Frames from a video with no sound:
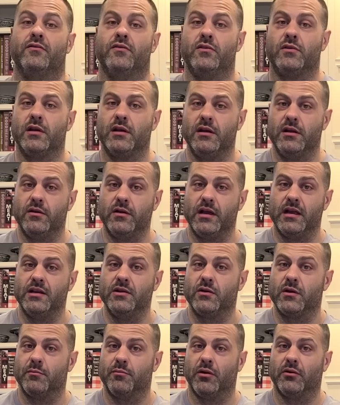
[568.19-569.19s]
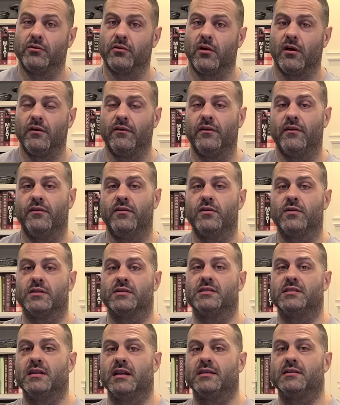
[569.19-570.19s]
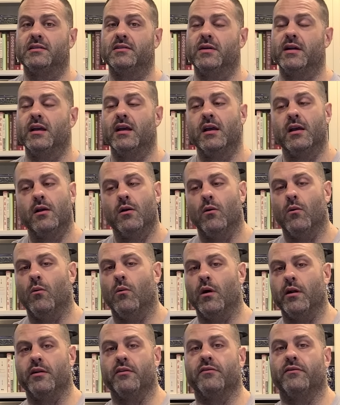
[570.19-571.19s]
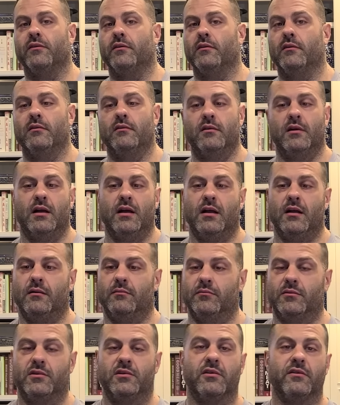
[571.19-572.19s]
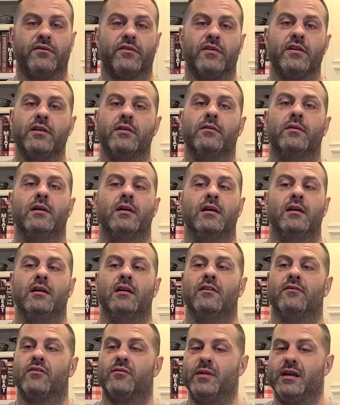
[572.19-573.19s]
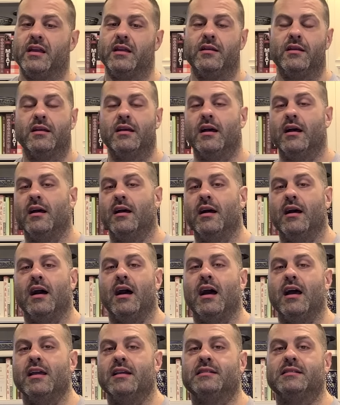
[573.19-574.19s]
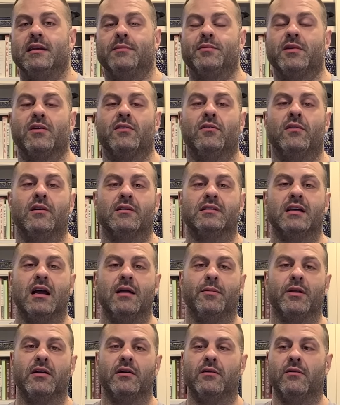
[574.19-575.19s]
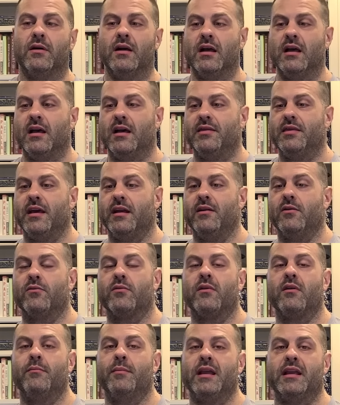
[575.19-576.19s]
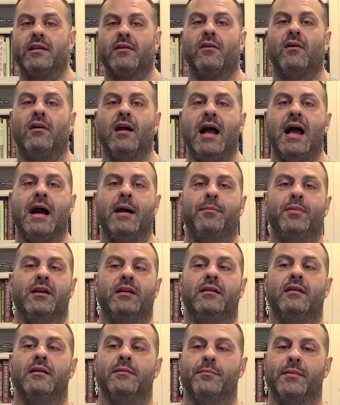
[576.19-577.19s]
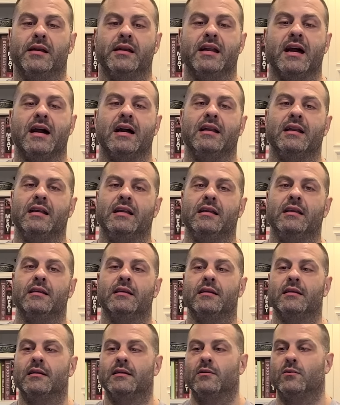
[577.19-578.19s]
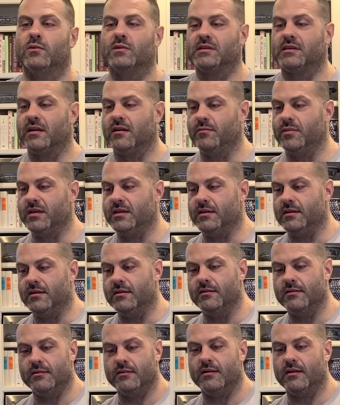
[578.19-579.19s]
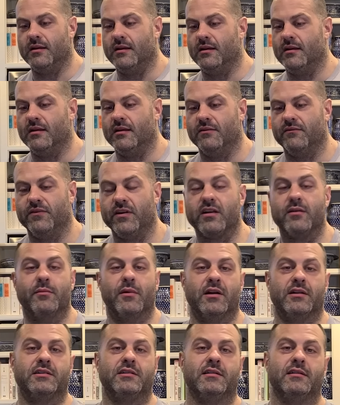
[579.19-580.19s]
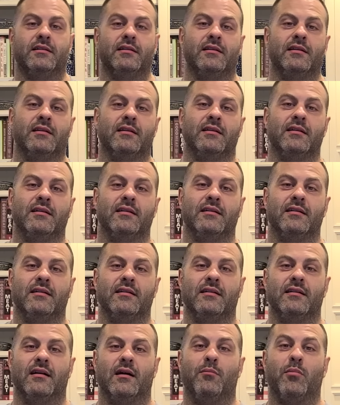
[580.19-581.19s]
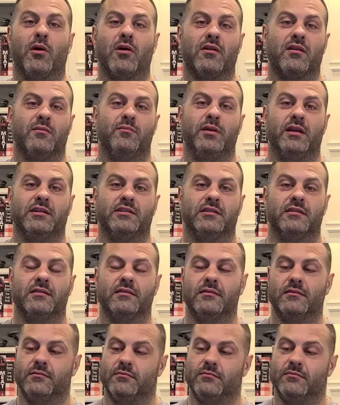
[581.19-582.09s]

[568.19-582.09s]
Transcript: If you can do it and you can pull it off and if you can stick to it, wonderful, um, good for you. For me, I accepted a long time ago that in order to make it all happen, monotony was gonna be uh, very much a part of the picture.